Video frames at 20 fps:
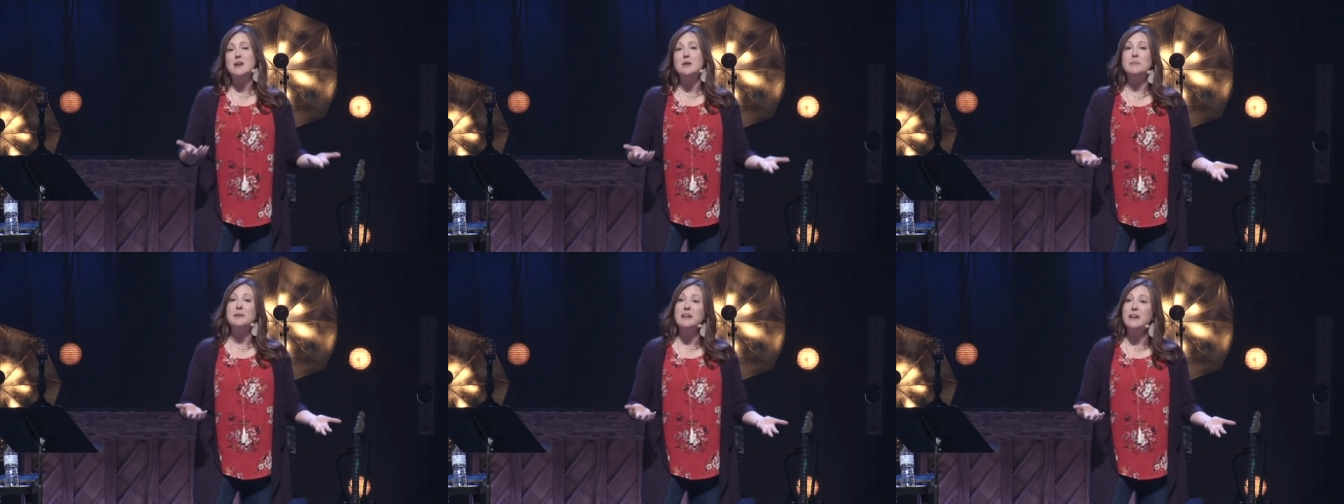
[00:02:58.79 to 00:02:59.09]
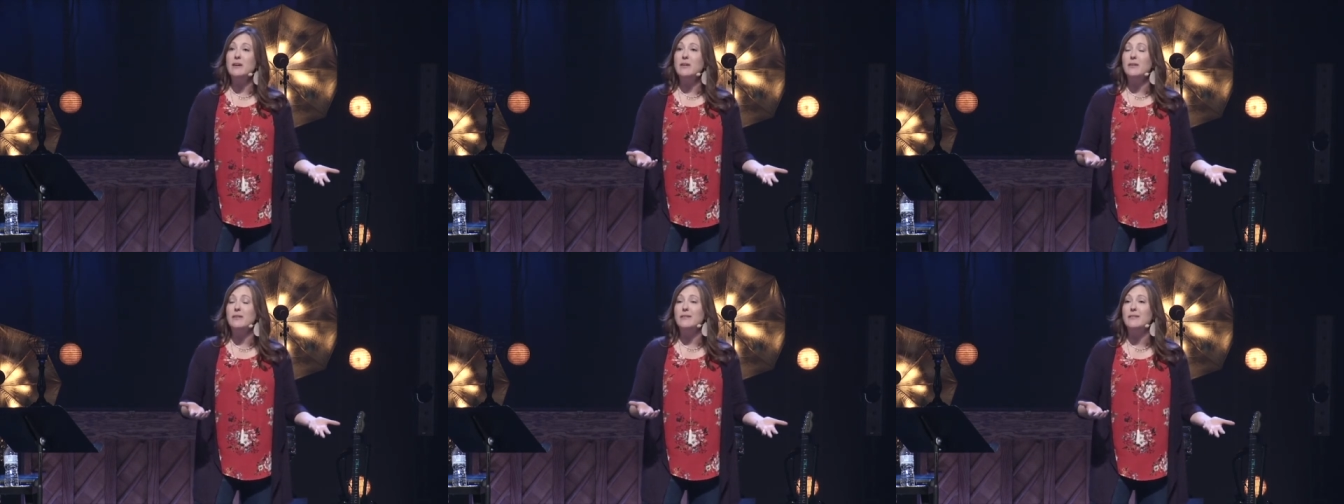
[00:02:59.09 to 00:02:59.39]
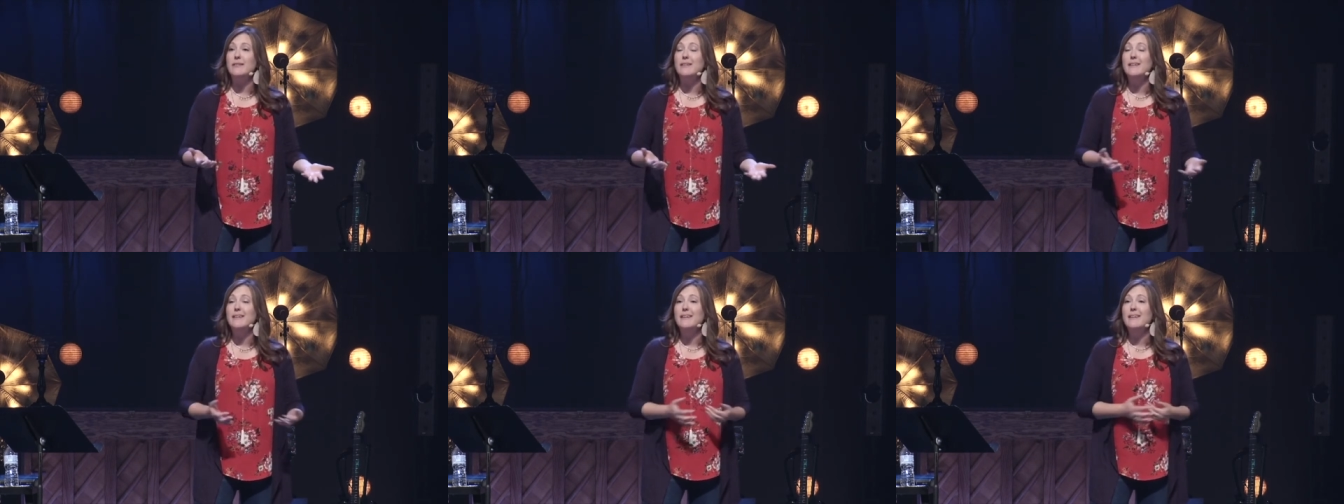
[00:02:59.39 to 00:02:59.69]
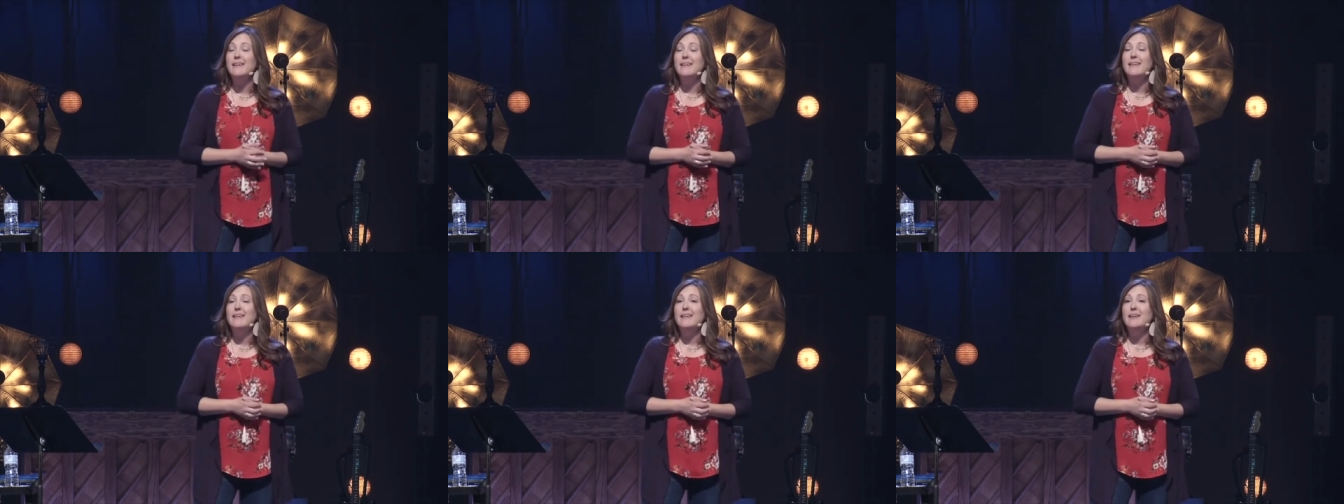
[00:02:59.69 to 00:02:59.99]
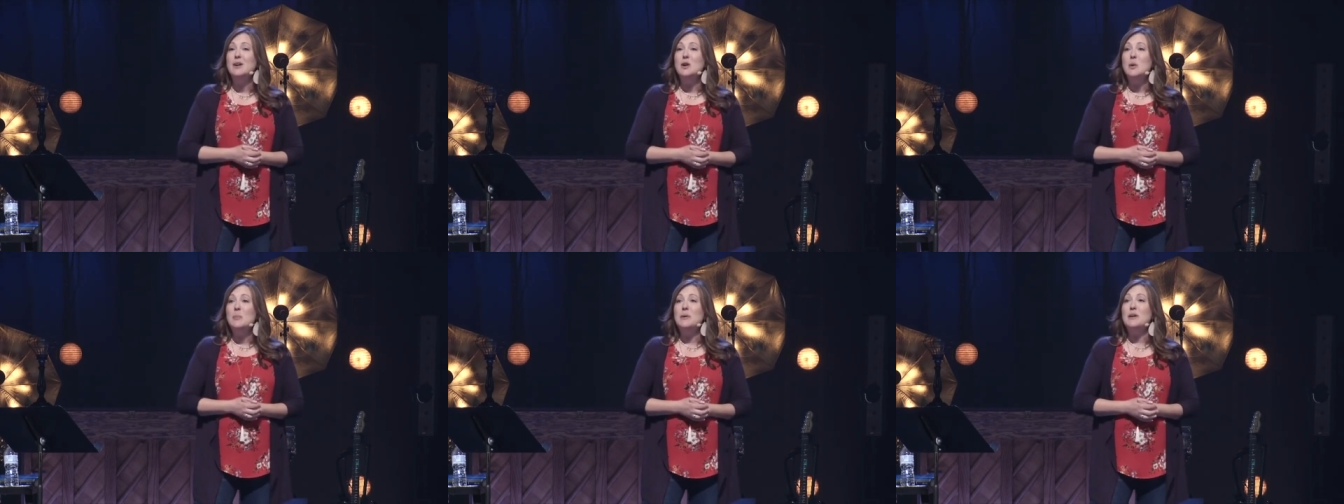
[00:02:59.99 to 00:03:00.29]
let me know.
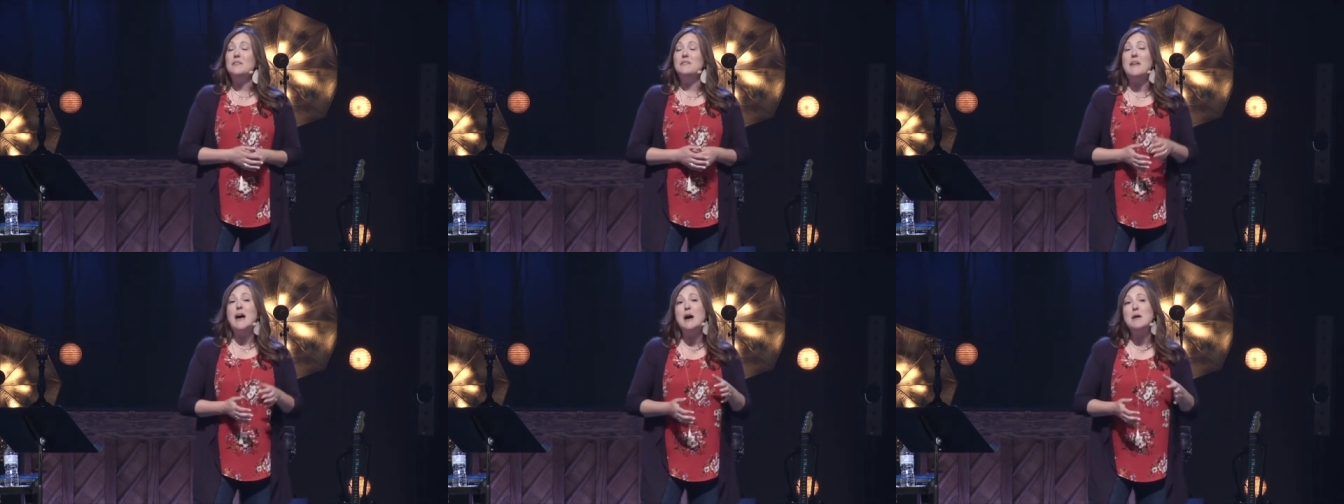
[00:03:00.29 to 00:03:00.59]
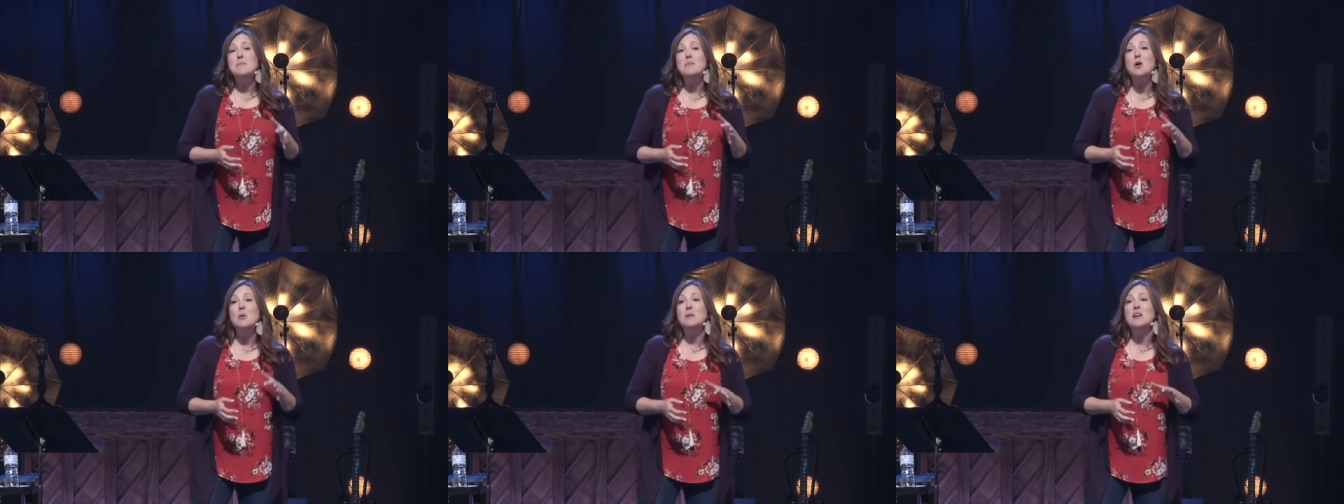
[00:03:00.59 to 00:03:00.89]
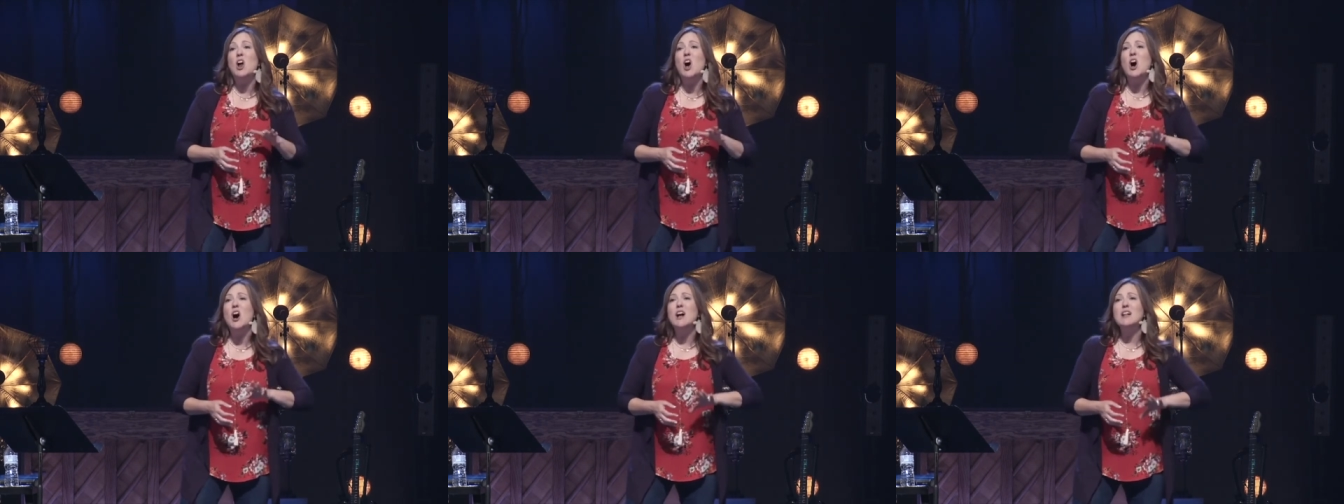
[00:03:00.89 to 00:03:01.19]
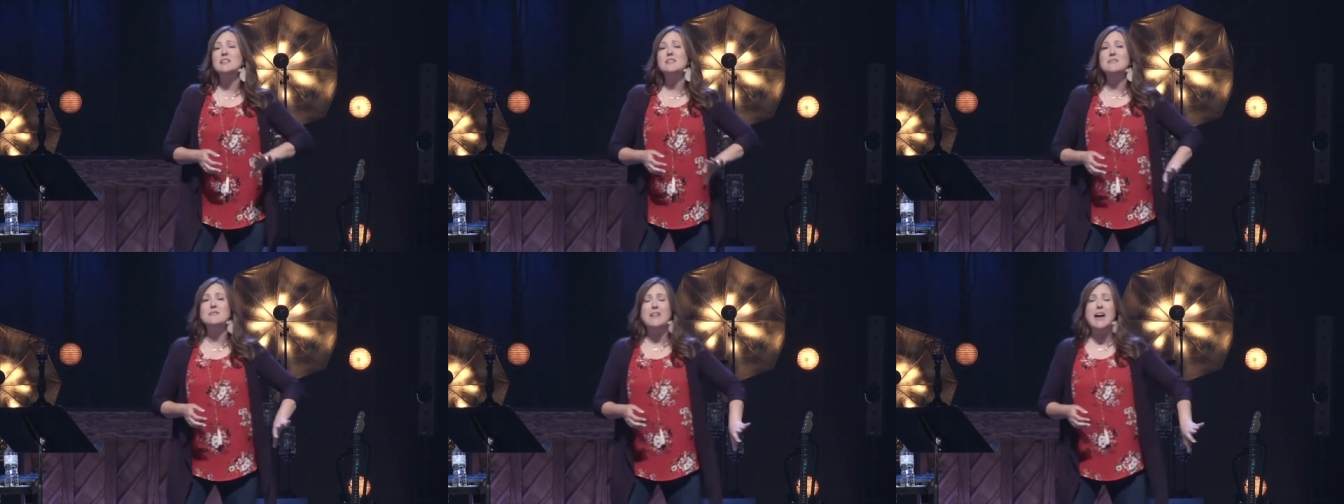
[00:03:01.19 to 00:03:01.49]
But at that moment, all